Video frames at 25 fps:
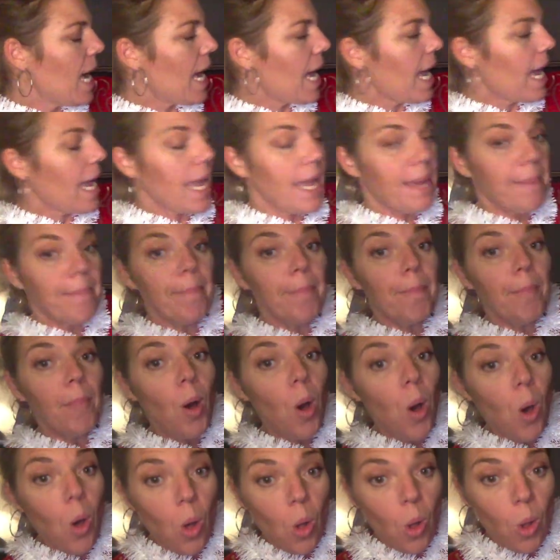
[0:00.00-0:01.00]
A
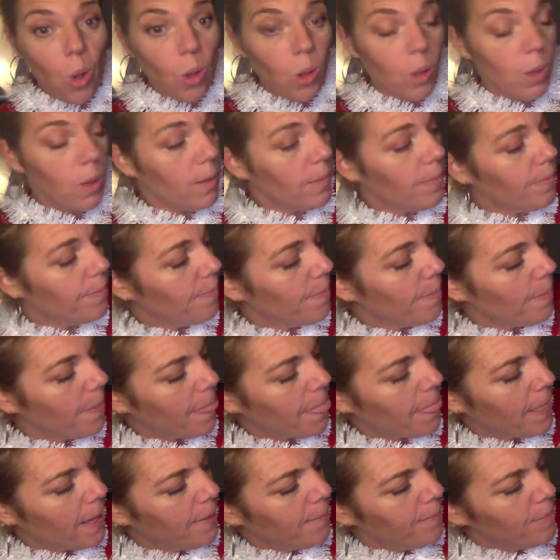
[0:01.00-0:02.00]
mole
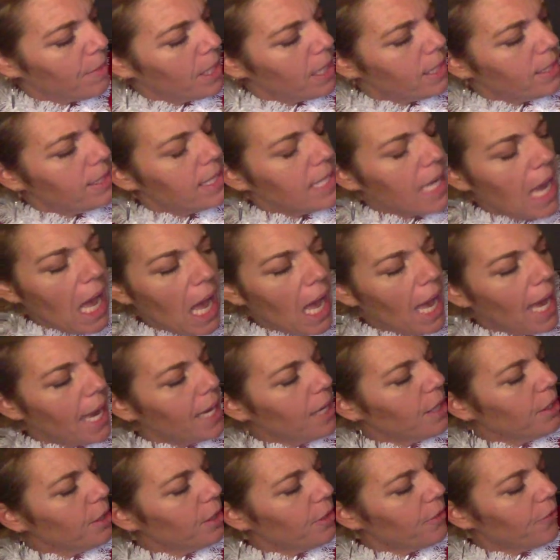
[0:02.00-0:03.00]

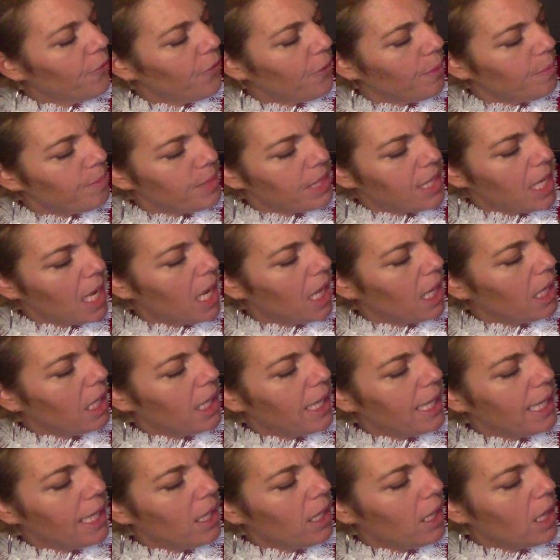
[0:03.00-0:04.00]
tired from
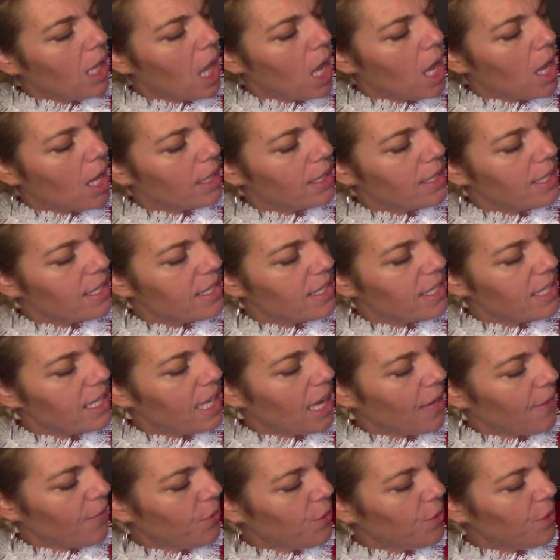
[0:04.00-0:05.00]
tunneling along,
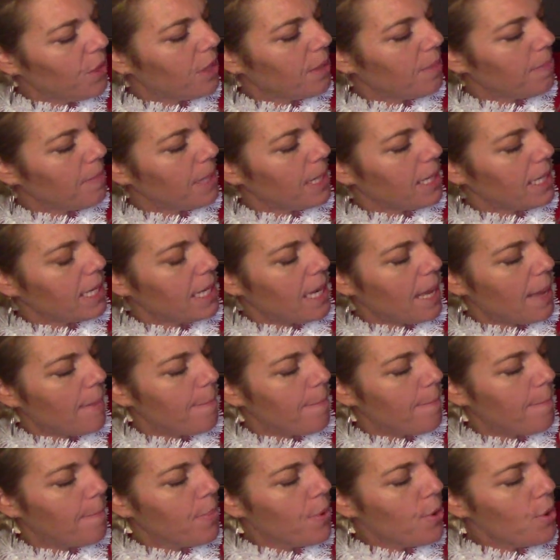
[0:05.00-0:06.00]
discovered the mitten
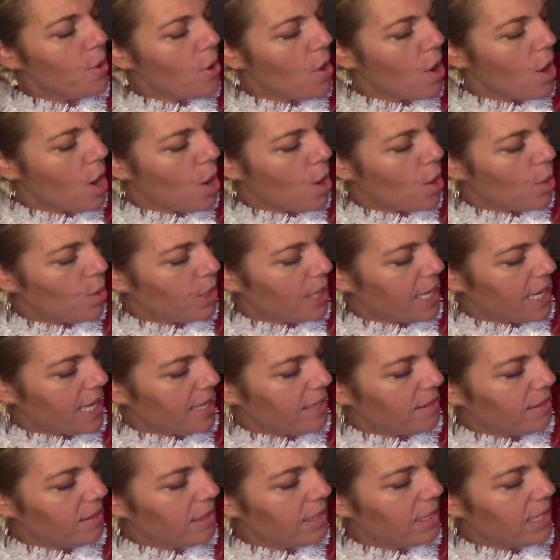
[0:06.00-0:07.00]
and burrowed
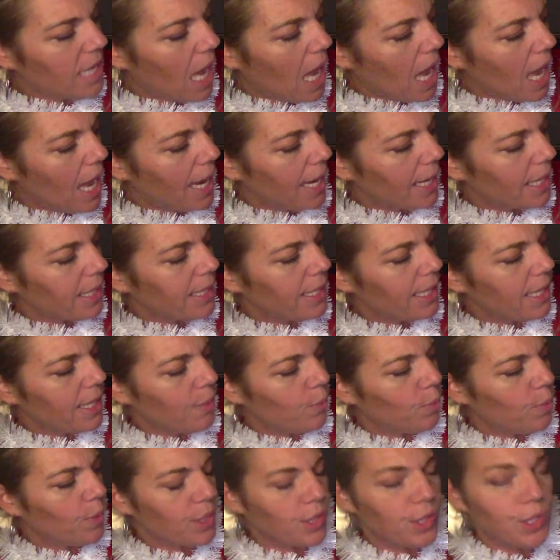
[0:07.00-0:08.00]
inside.
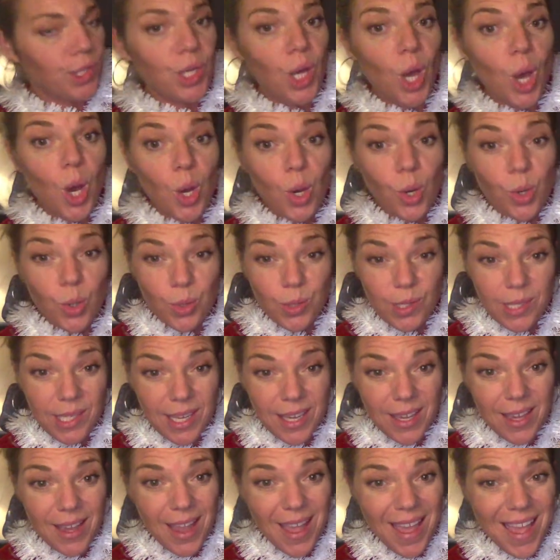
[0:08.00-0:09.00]
It was
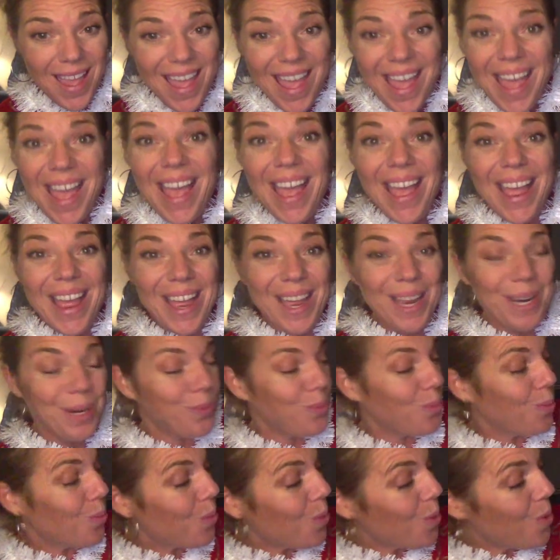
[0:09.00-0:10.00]
cozy and
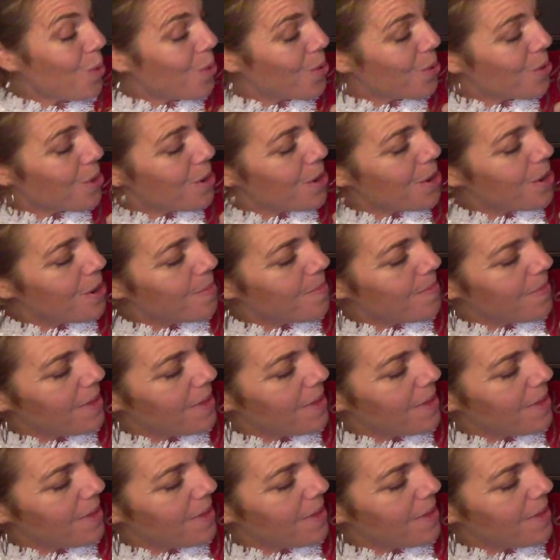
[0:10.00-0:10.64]
warm